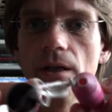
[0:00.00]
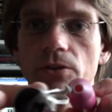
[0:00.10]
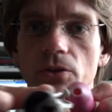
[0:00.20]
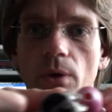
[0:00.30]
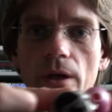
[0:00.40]

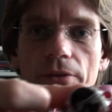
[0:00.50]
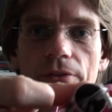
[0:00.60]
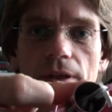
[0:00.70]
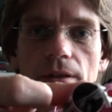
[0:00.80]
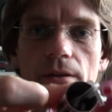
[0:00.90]
It's quite a
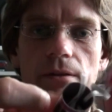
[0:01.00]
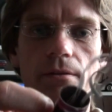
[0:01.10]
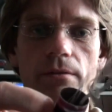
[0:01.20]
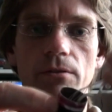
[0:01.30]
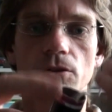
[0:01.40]
thin
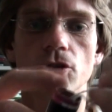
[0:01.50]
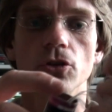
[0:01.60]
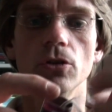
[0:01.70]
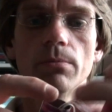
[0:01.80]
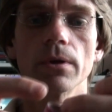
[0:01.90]

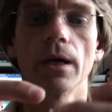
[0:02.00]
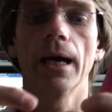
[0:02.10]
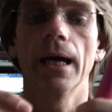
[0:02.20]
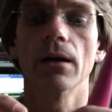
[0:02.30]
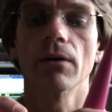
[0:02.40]
tube,
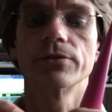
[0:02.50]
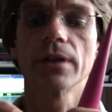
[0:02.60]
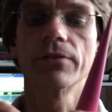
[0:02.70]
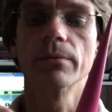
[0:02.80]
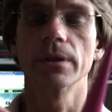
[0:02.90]
and I've
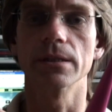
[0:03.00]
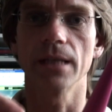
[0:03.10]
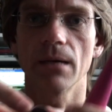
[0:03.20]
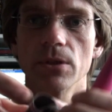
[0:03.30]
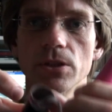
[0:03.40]
suffered a bit of
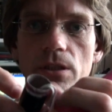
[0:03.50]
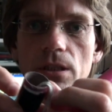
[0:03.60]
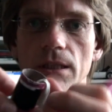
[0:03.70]
damage here.